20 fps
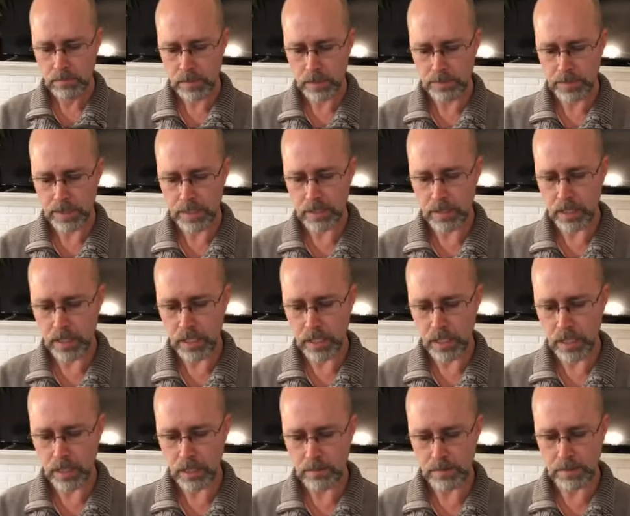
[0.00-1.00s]
me
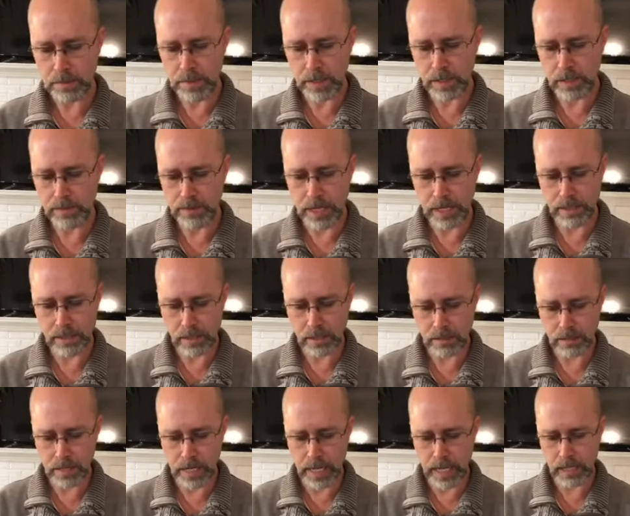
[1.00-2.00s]
see. Let me see if that's
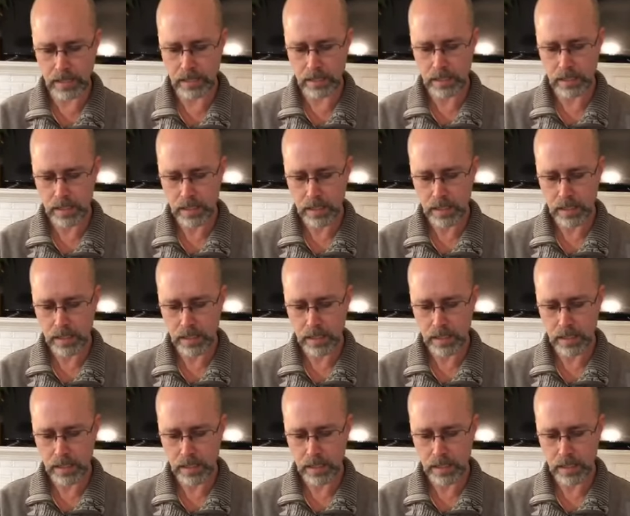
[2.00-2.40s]
correct.